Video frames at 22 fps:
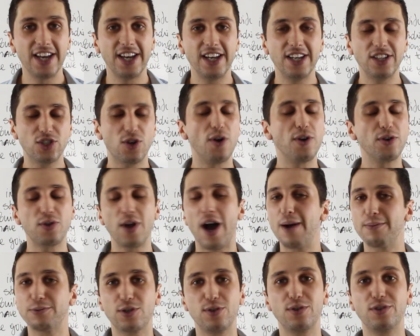It's going to
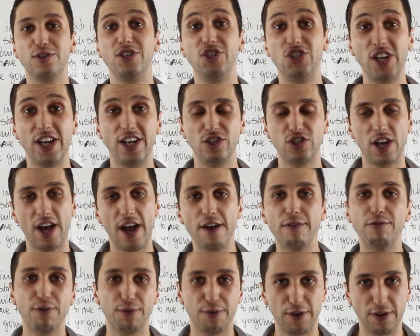absolutely change
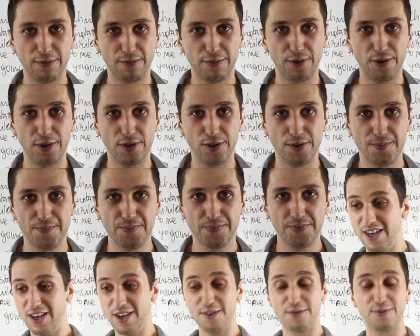everything for you.
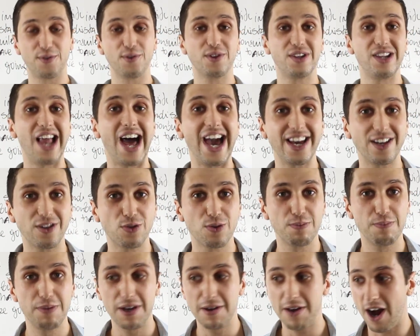If you'd like to
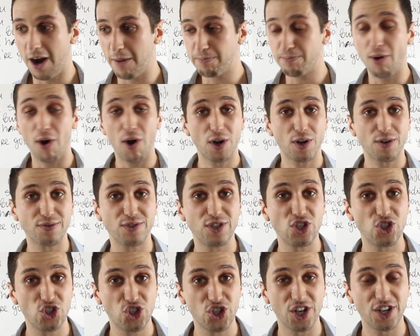be a part of
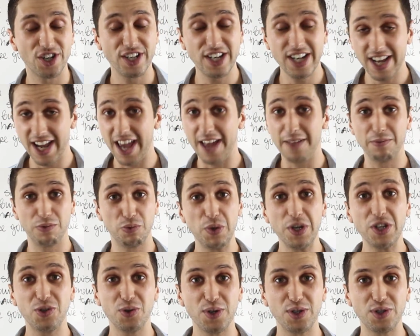this journey and
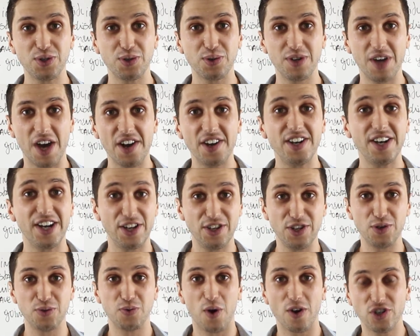we do it together and
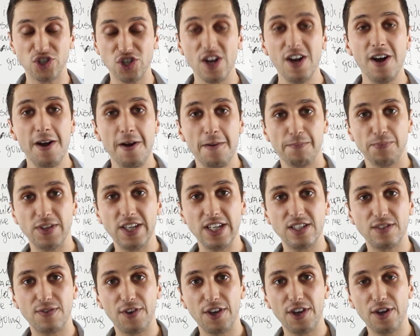you watch
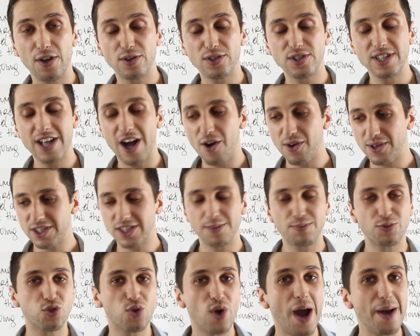these videos, now
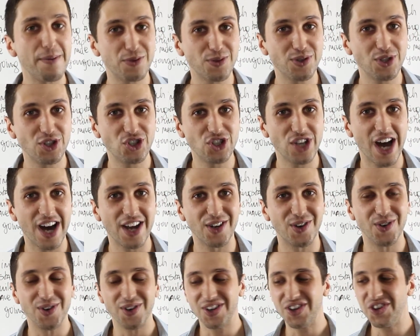subscribe to the
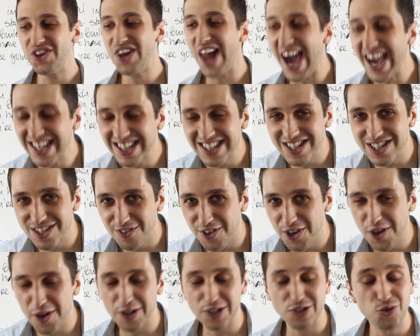channel, like this
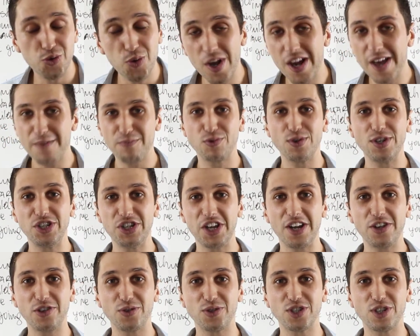video. I really
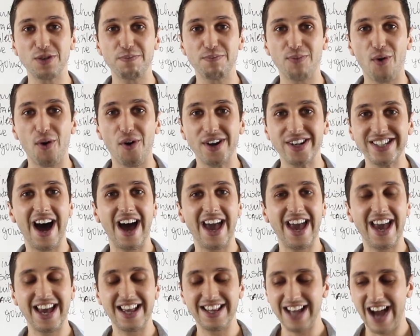appreciate your support
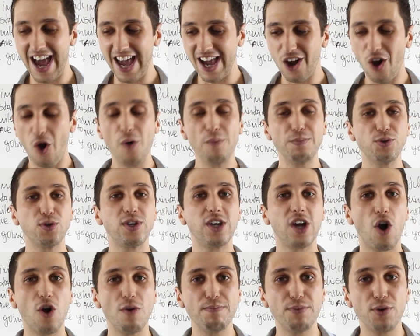and I hope to
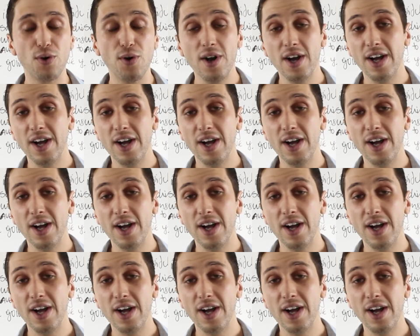help you.